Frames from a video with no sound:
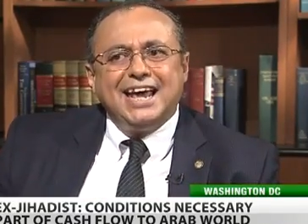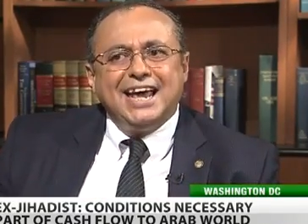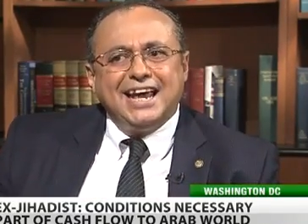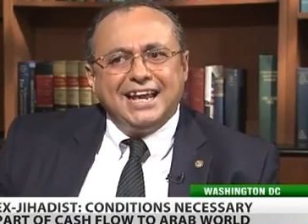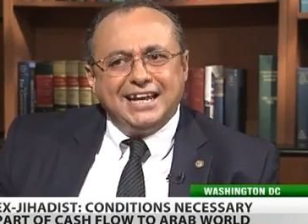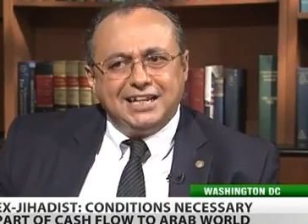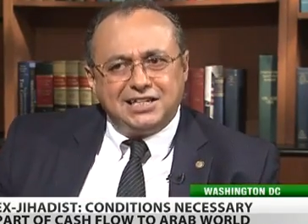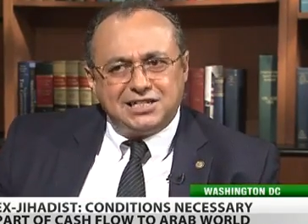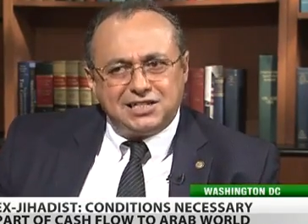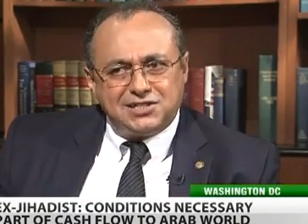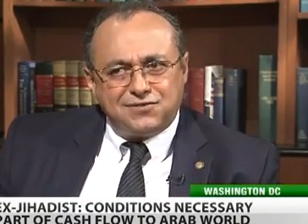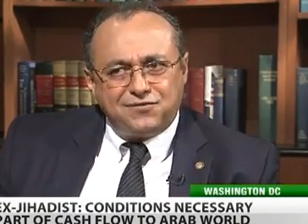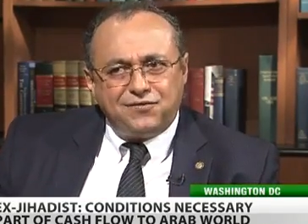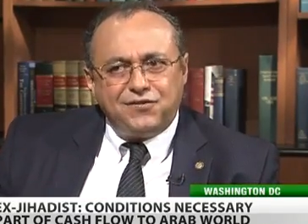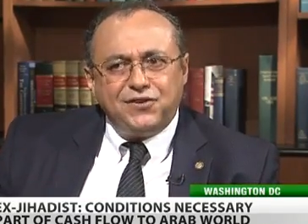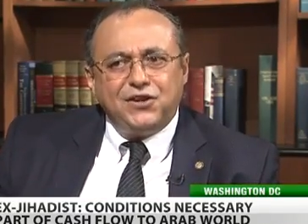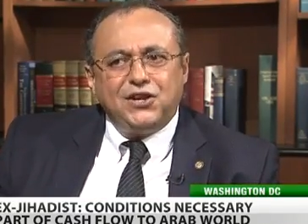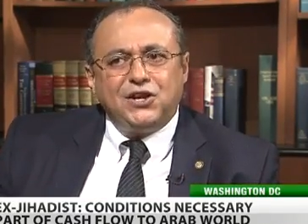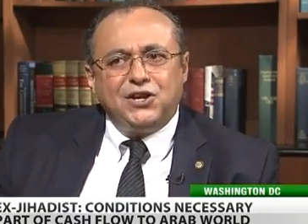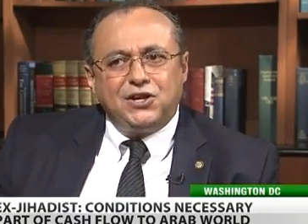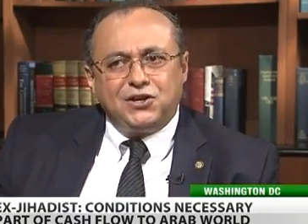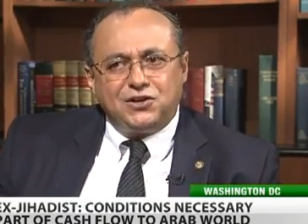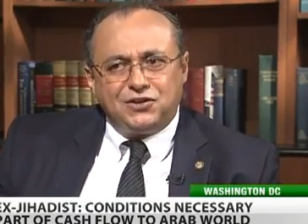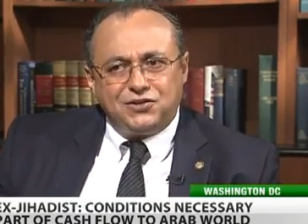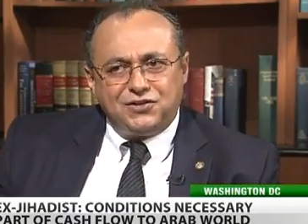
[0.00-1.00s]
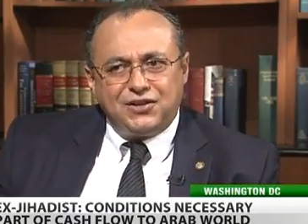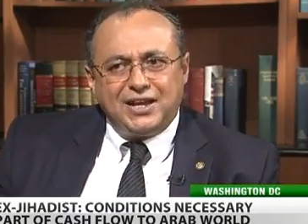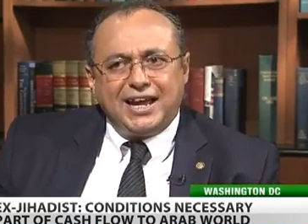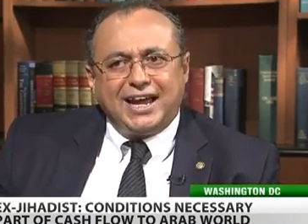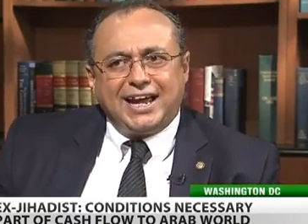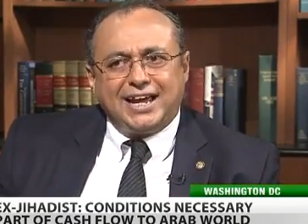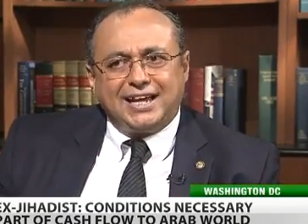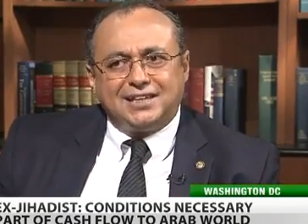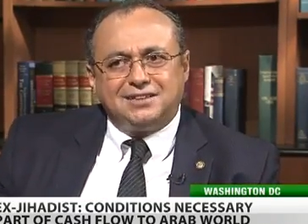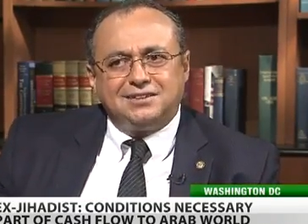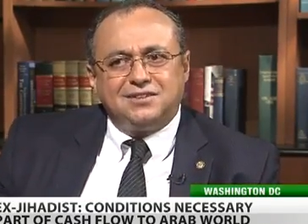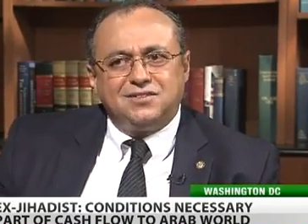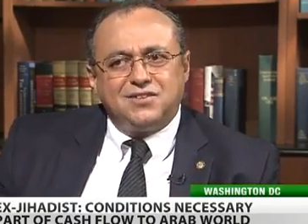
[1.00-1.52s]
it's fair
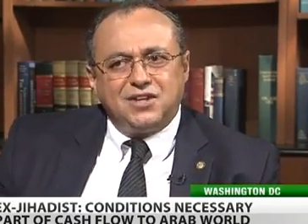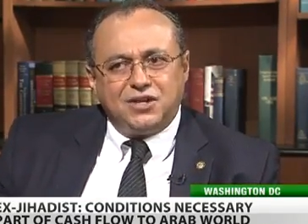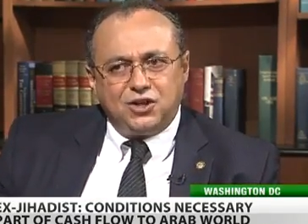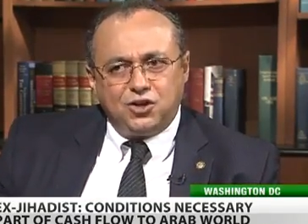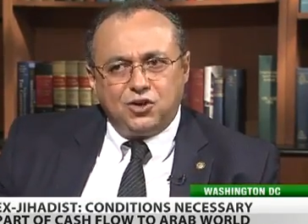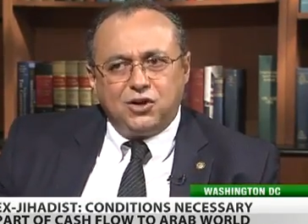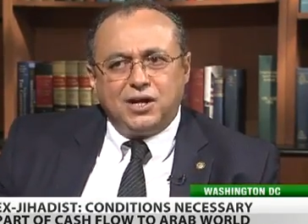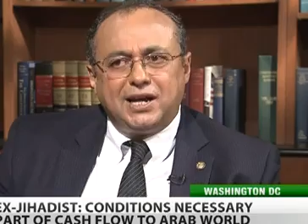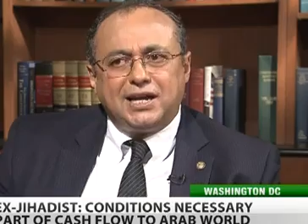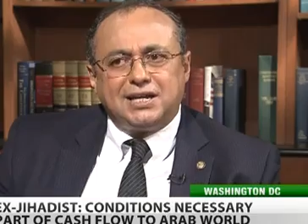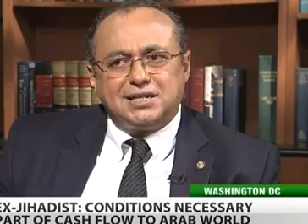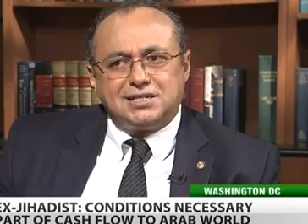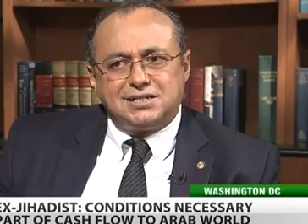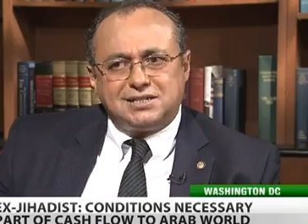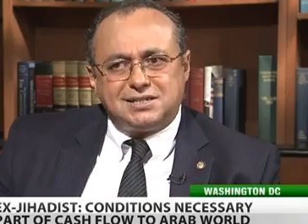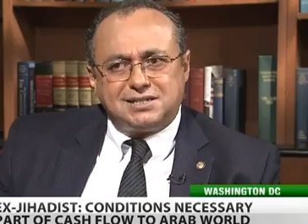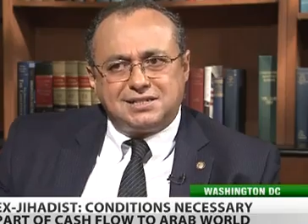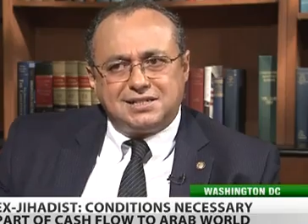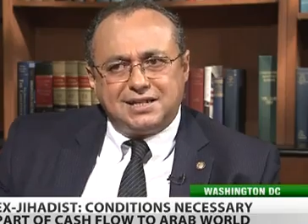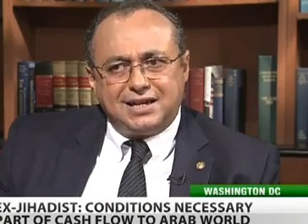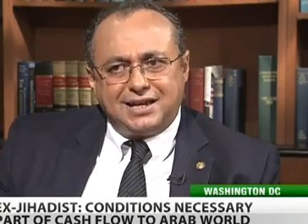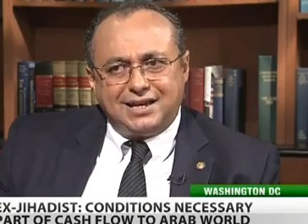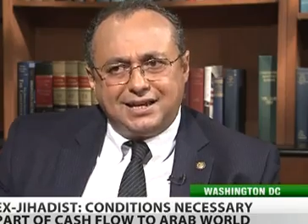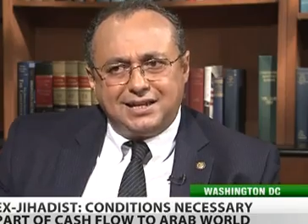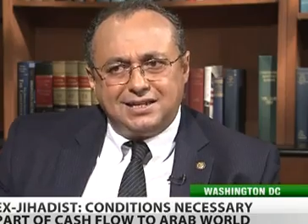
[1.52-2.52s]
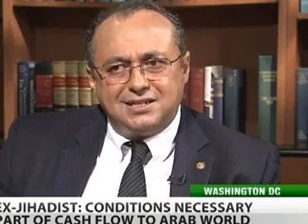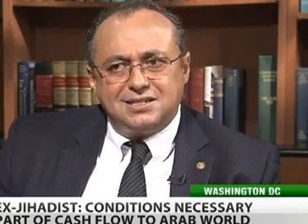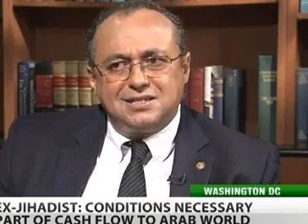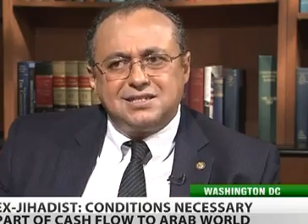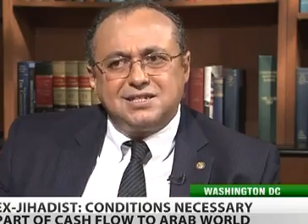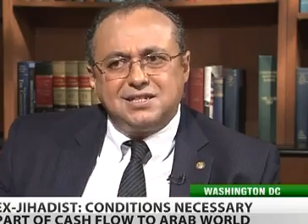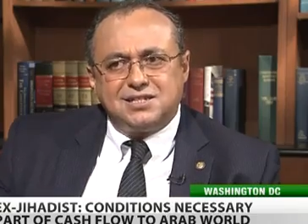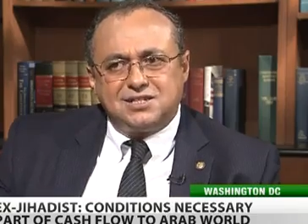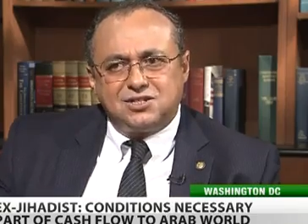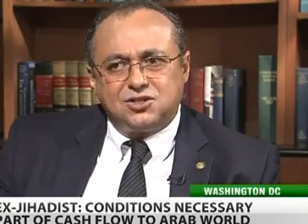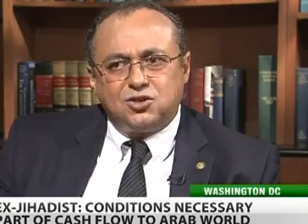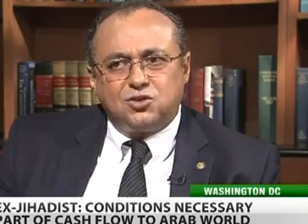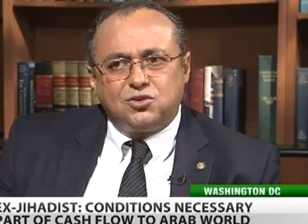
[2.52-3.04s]
that the U.S.
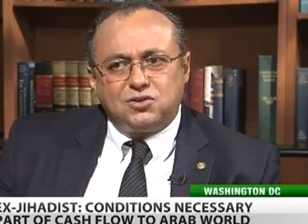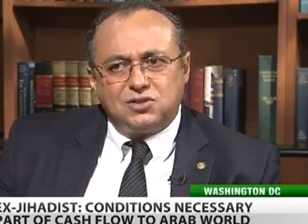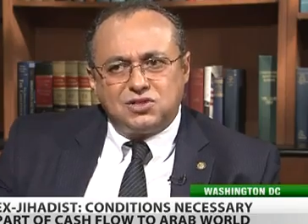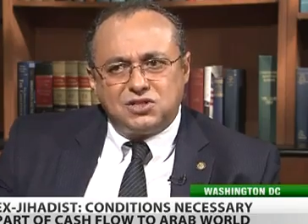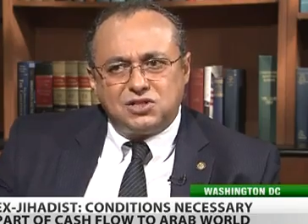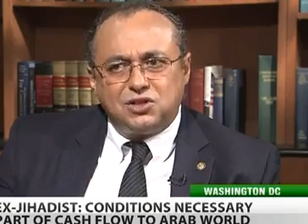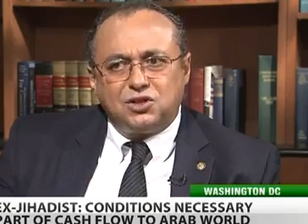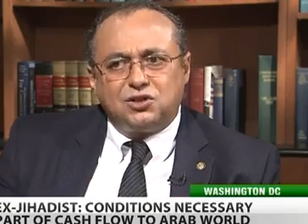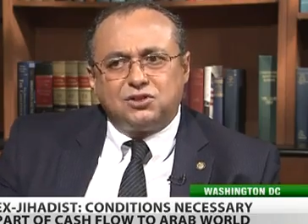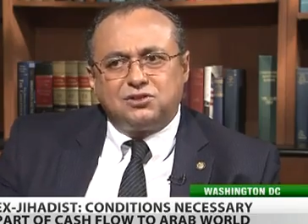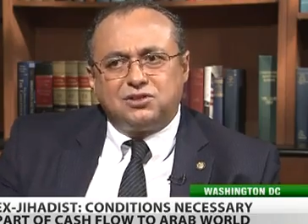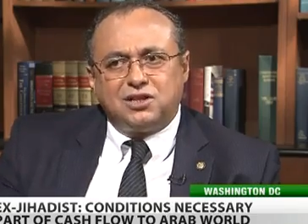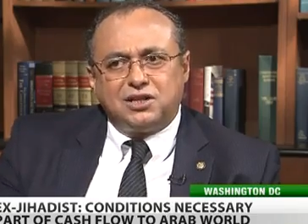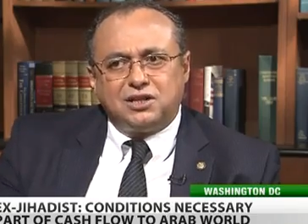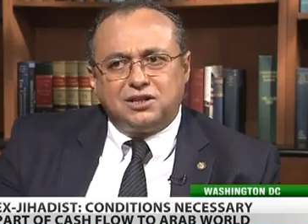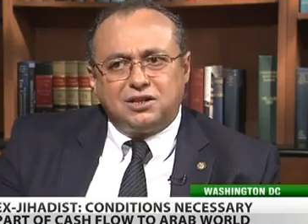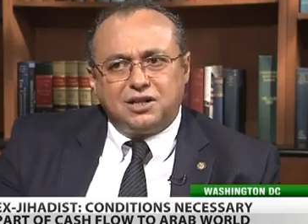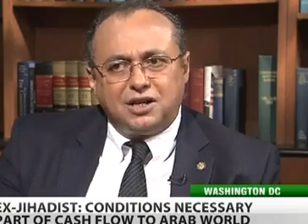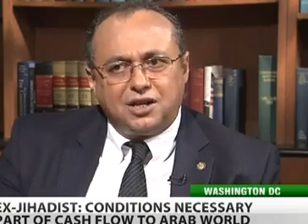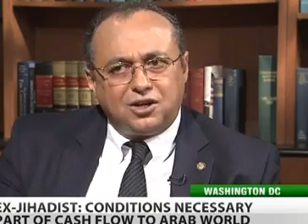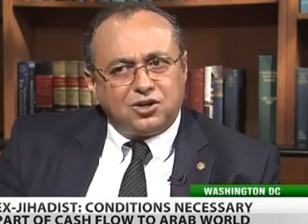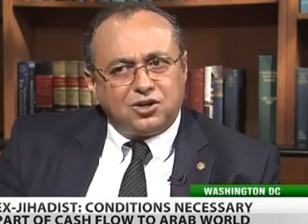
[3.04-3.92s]
insists on certain